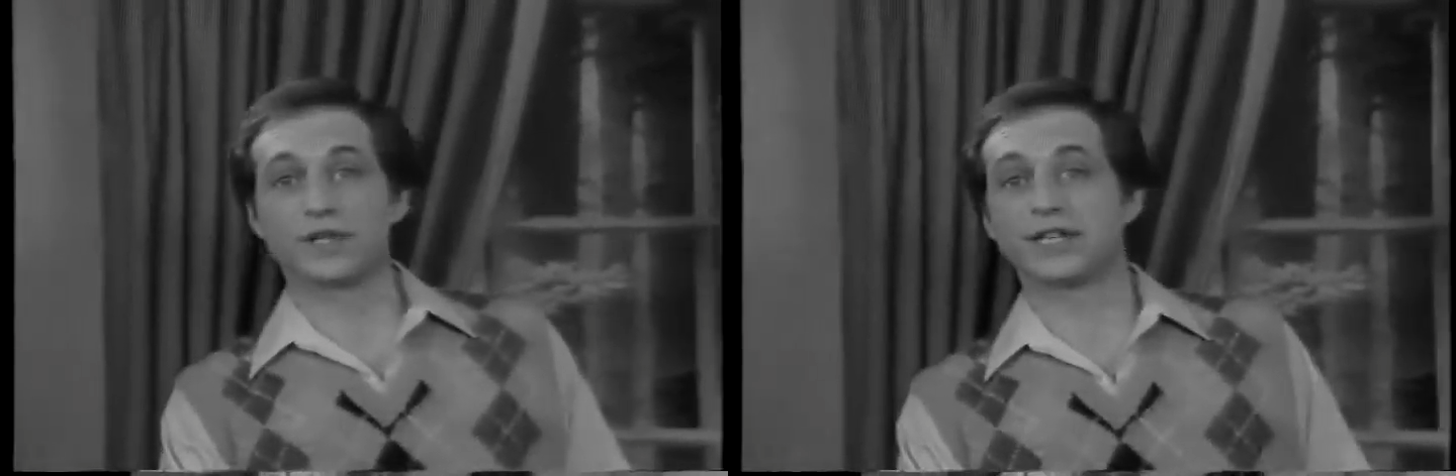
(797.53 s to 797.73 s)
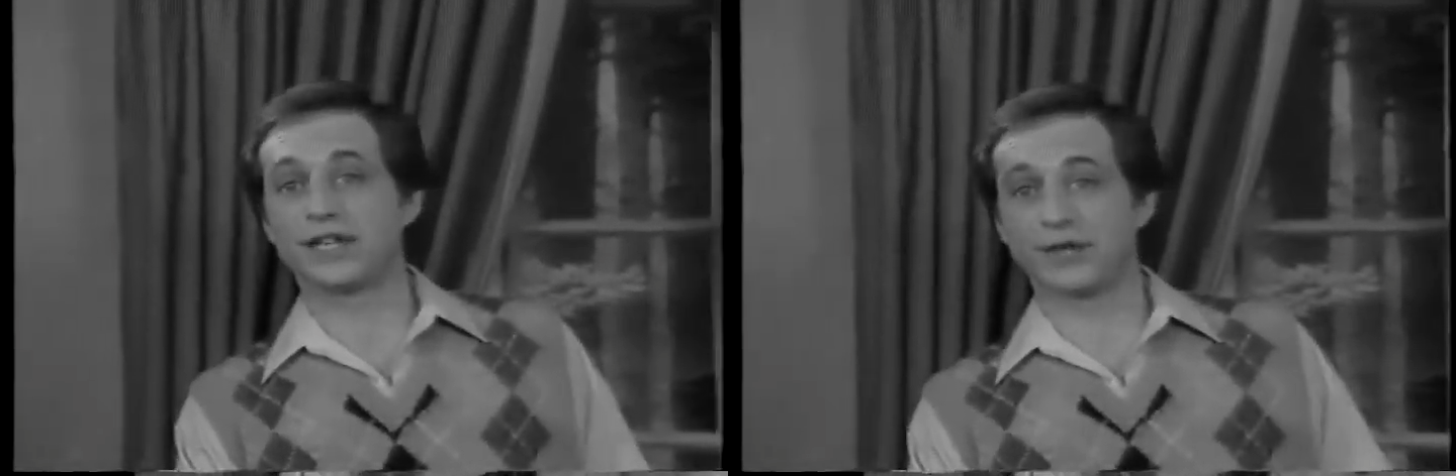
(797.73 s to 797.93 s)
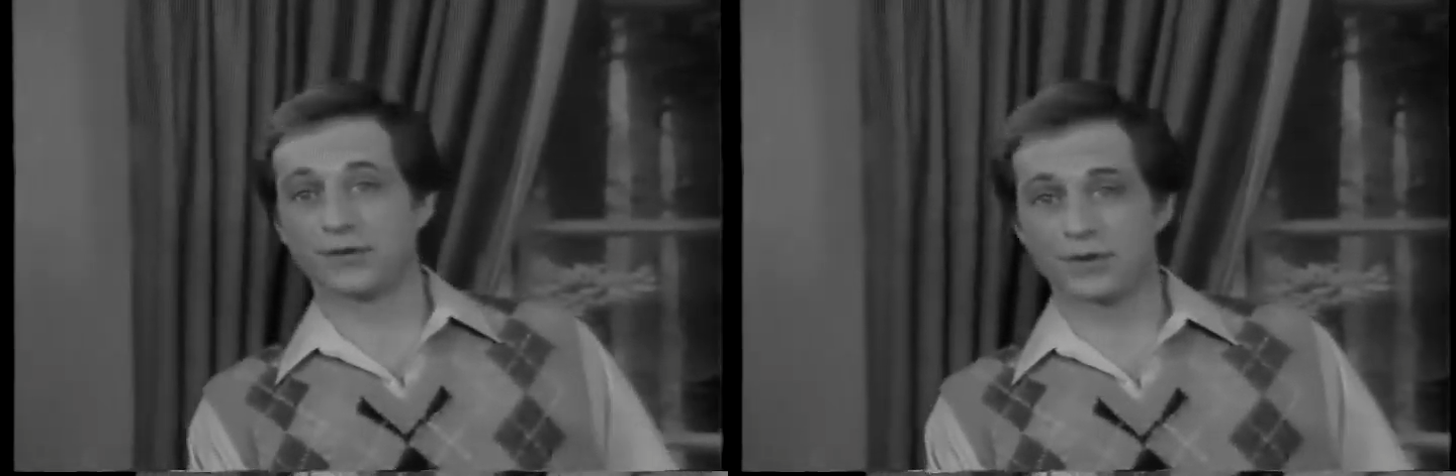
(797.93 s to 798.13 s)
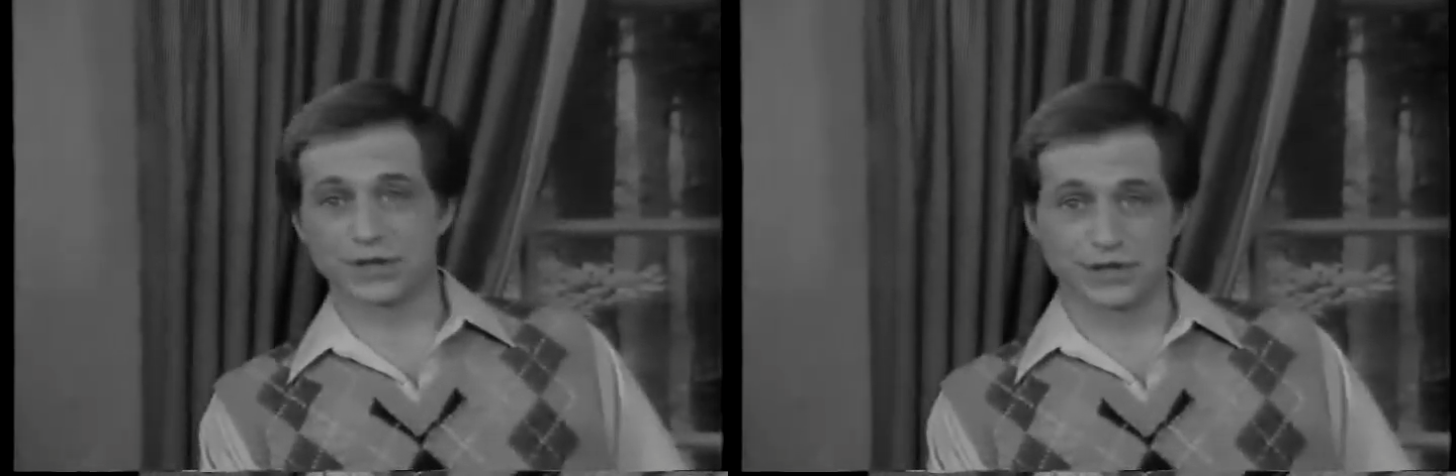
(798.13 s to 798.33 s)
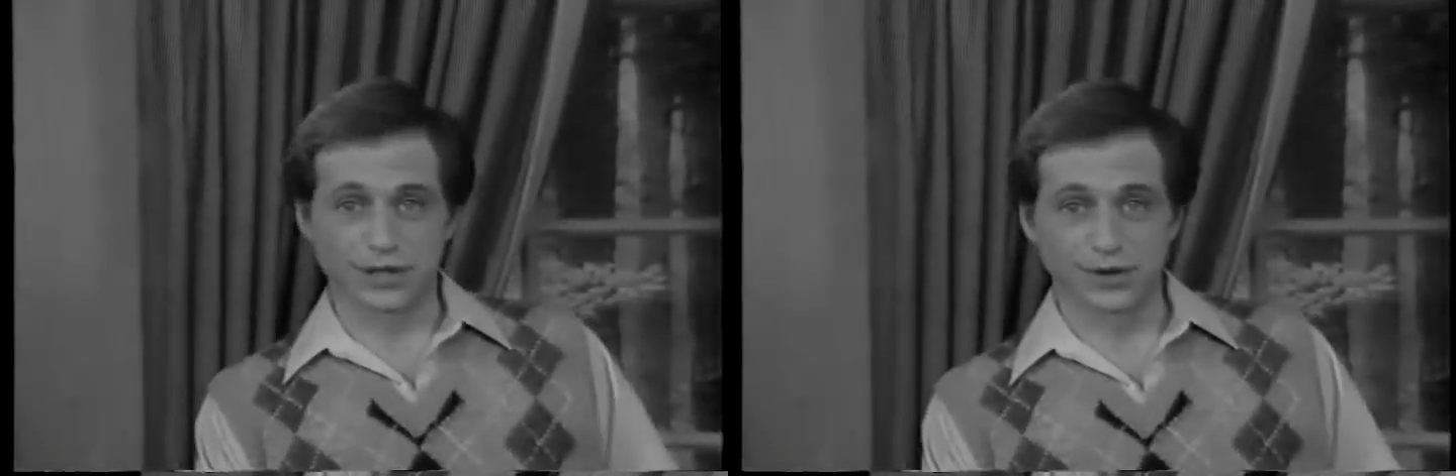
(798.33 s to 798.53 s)
sitting through
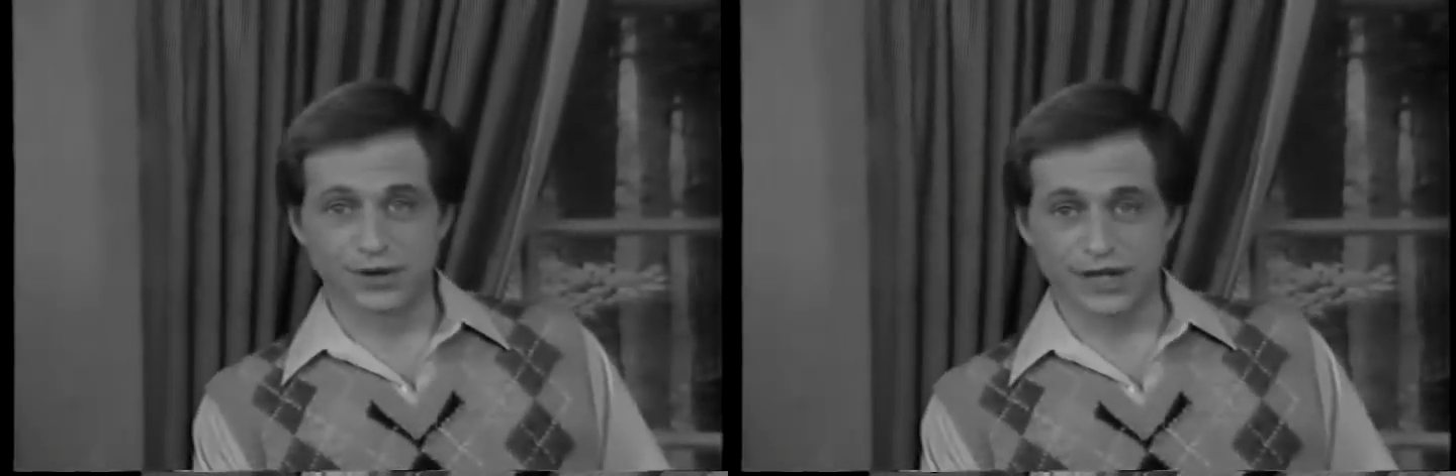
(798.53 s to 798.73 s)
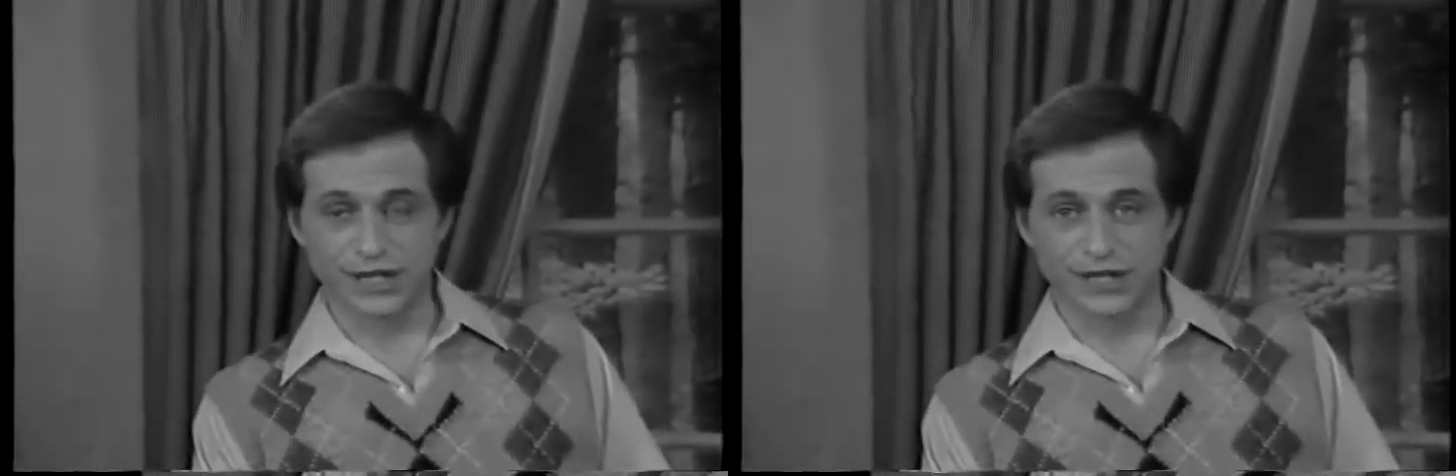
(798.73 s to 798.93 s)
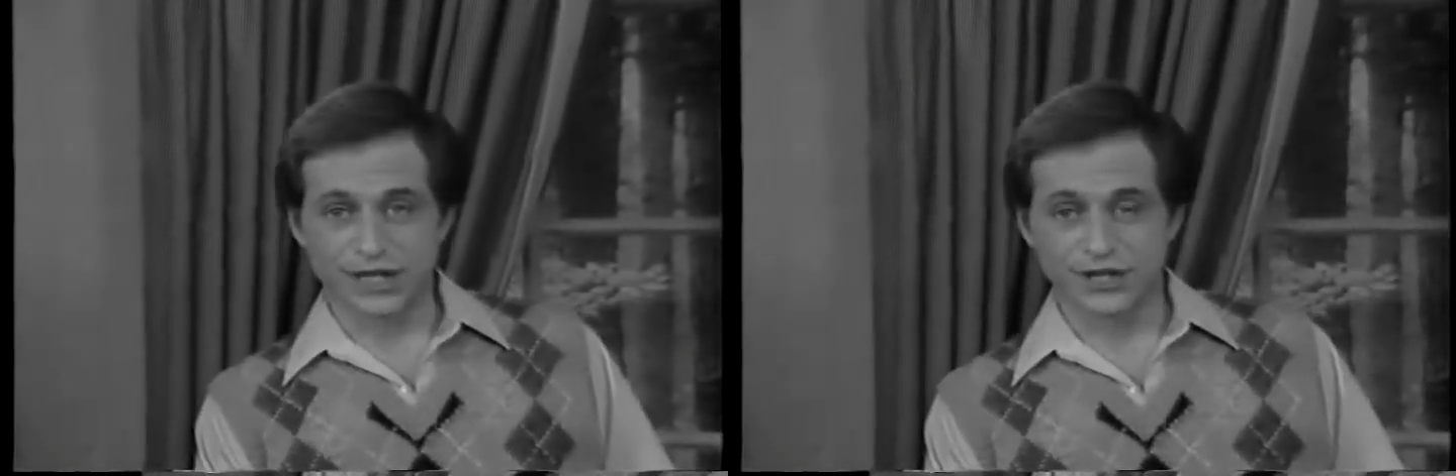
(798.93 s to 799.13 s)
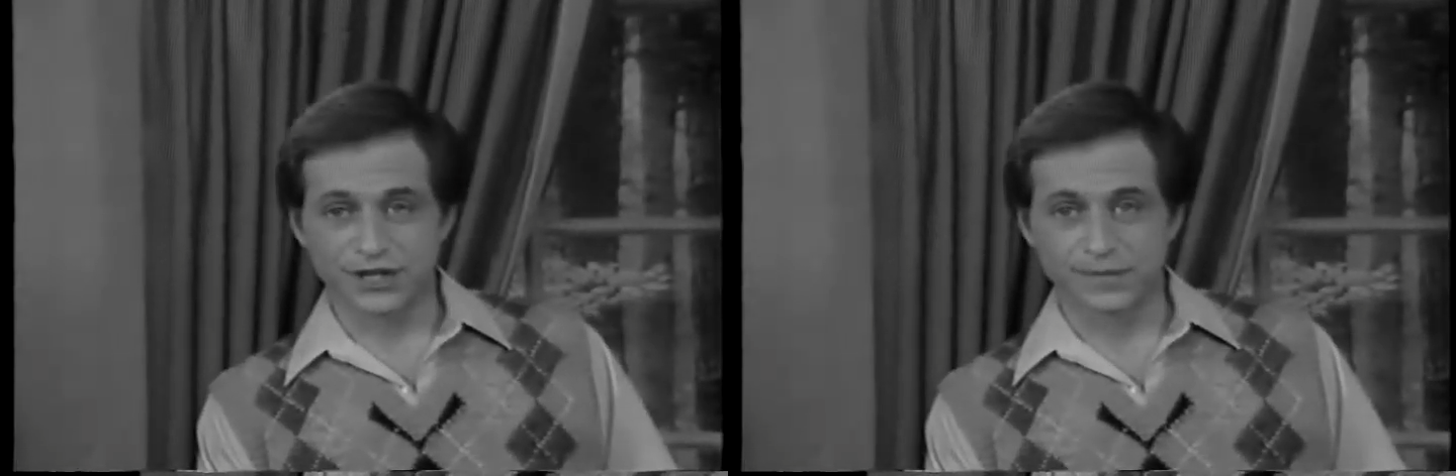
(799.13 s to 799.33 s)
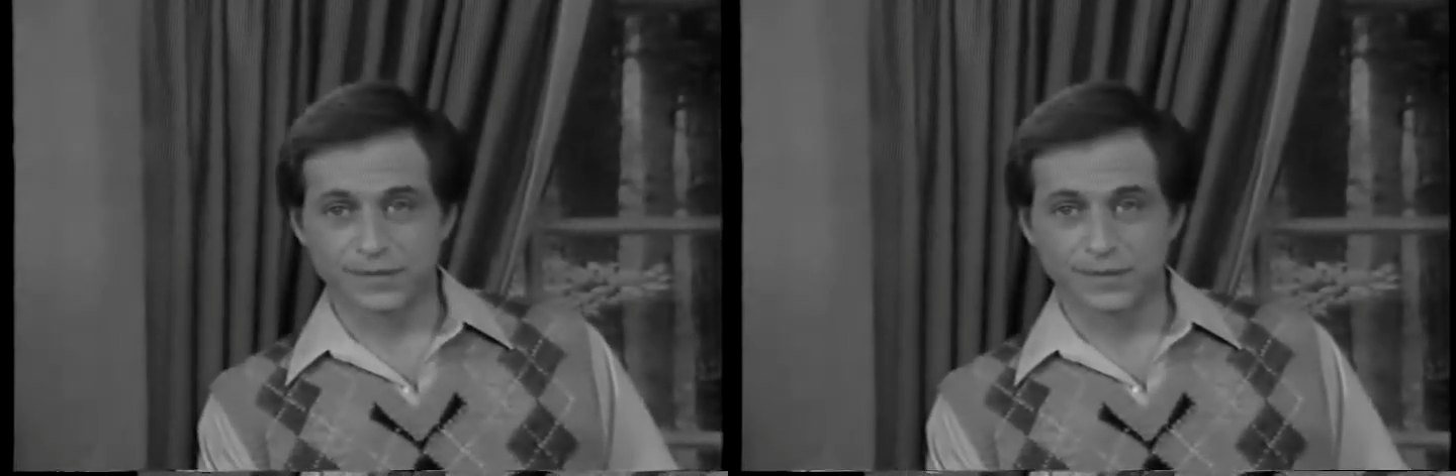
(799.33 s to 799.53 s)
this little orientation.